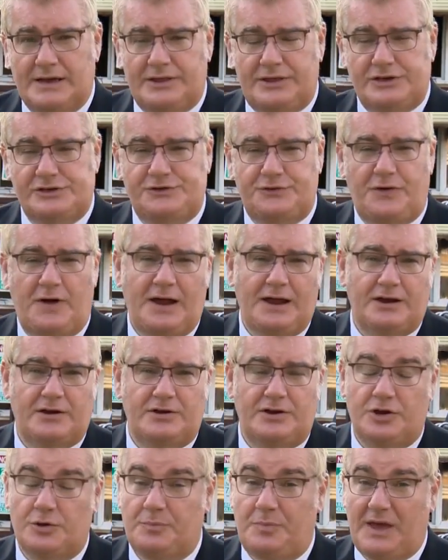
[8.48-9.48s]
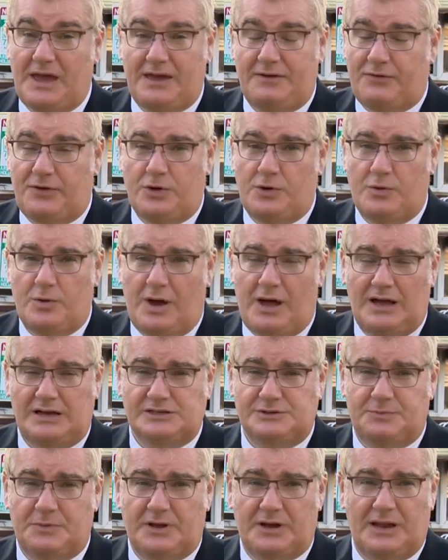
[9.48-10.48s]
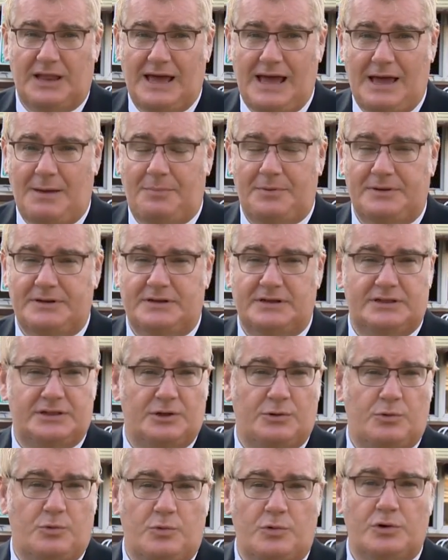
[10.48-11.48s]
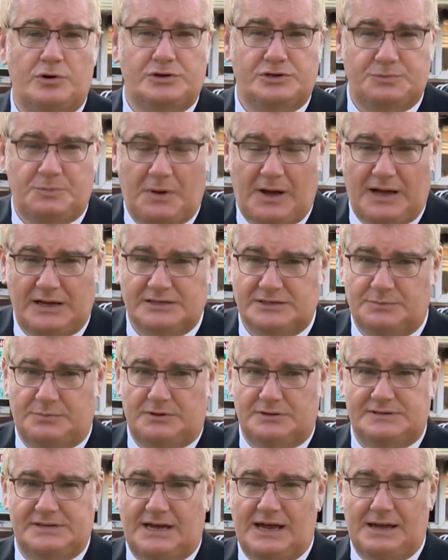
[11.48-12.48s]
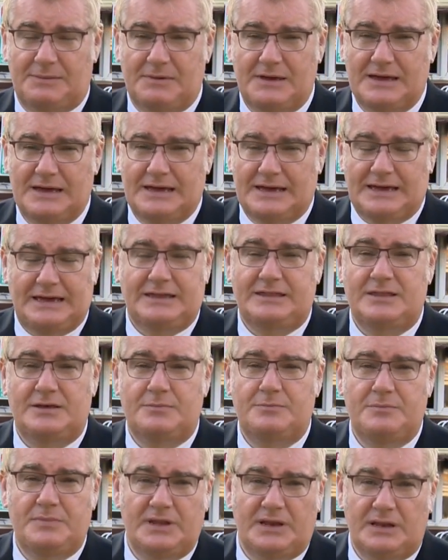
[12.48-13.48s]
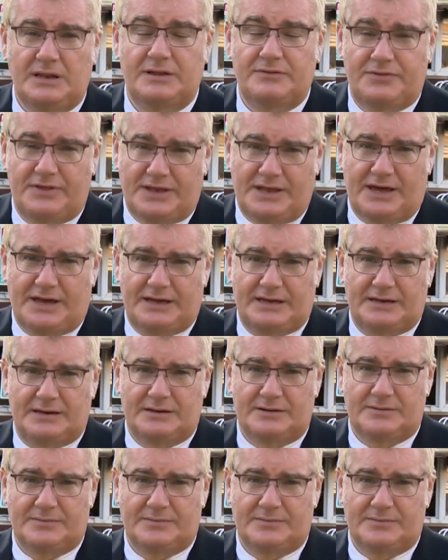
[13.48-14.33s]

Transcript: This fire near Bayview Hospital happened at the worst possible time, in the middle of the night.